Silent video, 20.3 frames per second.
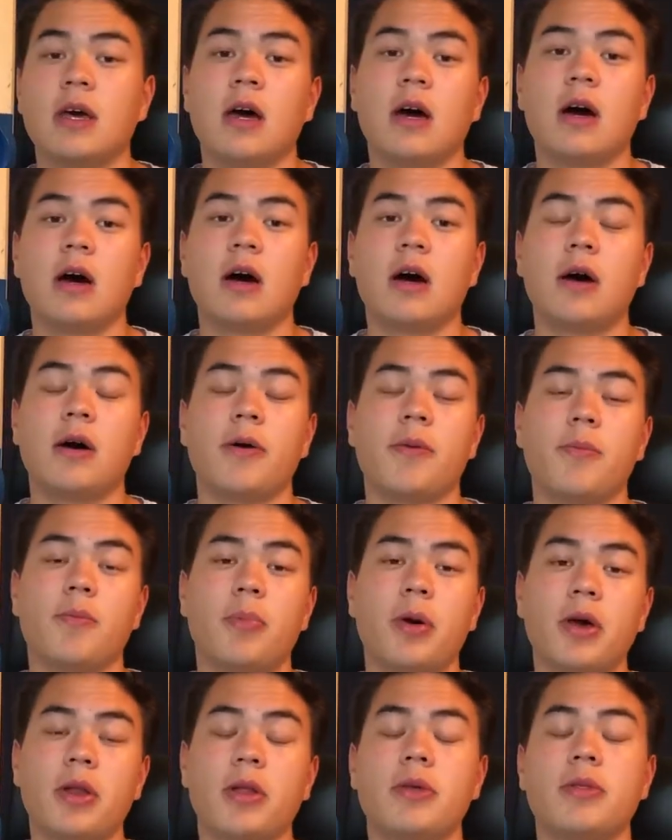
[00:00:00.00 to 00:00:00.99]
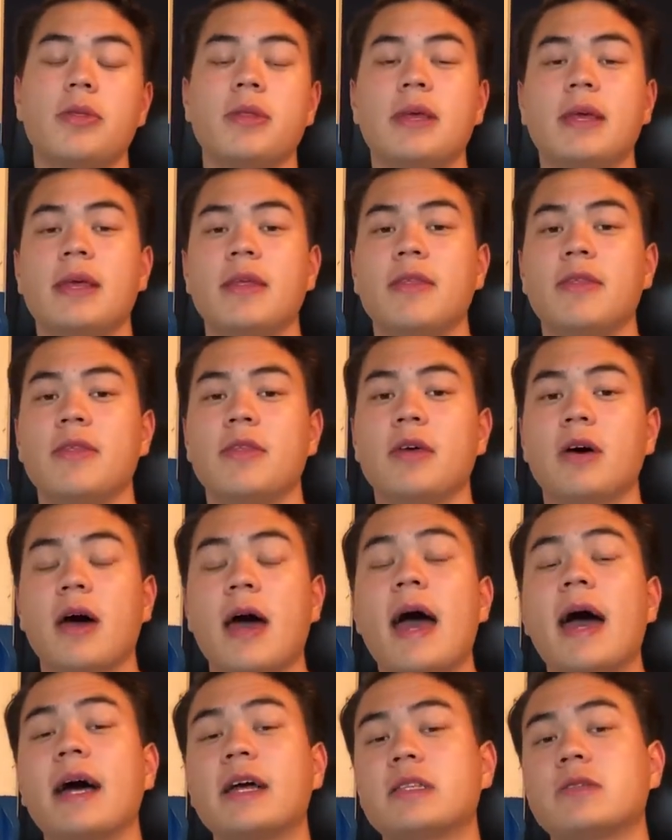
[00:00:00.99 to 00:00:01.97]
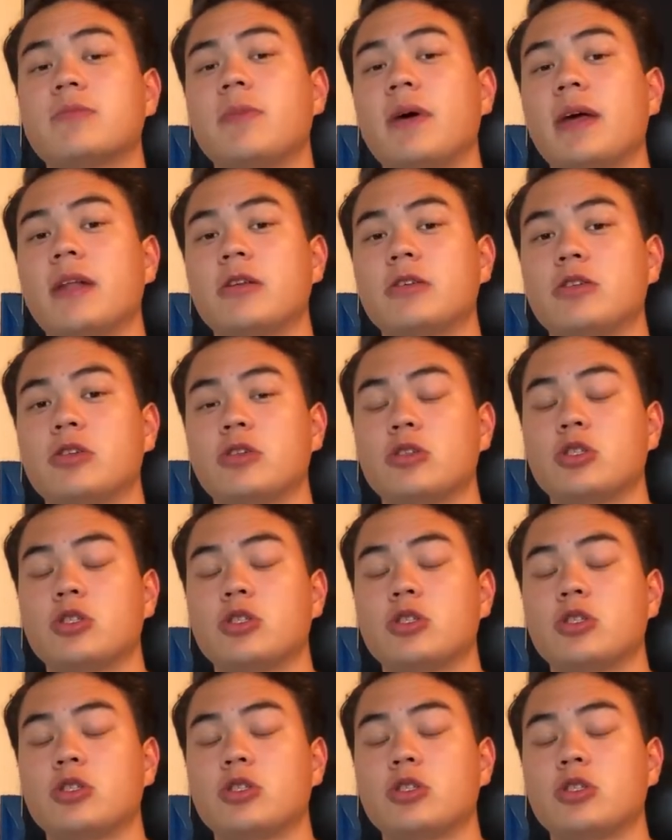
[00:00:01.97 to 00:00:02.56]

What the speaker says: button in the ads manager.